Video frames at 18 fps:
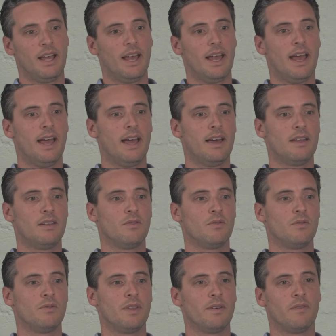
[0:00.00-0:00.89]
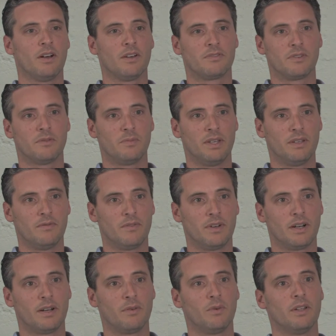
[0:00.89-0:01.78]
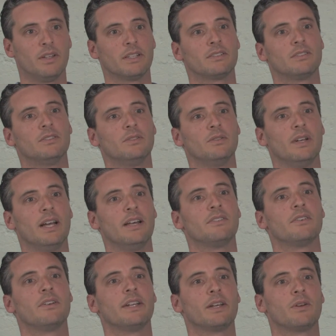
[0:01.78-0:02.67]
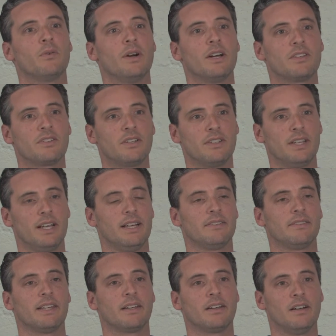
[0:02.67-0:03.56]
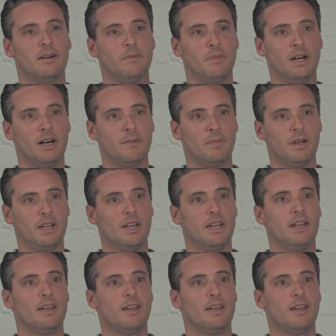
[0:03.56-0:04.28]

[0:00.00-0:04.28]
and they've also been very willing to answer any questions as they come up